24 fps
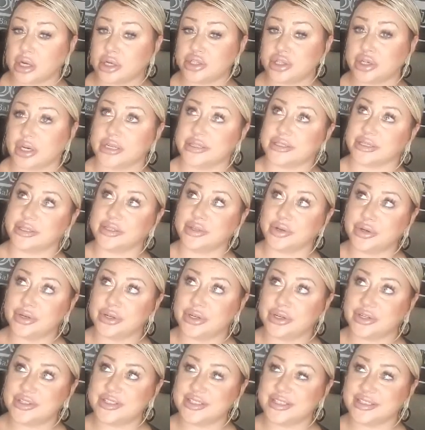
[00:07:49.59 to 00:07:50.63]
I did go to
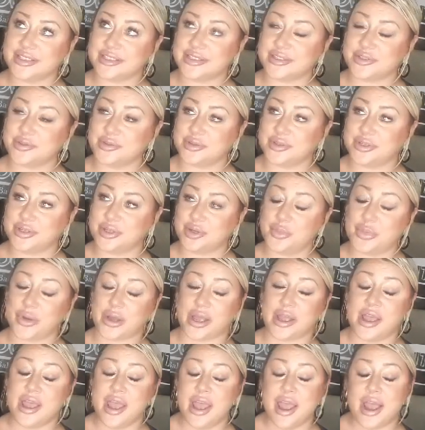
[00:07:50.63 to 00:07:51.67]
nursing school, but
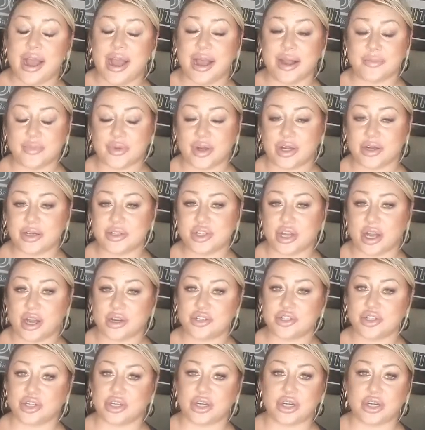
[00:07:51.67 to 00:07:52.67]
I'm not a doctor.